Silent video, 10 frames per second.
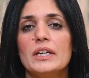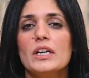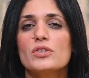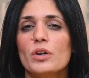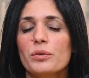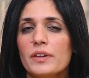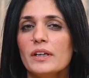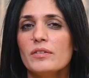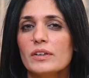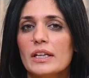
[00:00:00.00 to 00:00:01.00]
So think
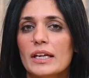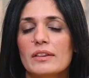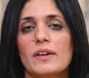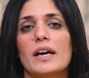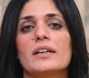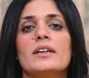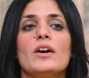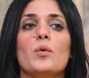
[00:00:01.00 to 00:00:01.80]
of it like that.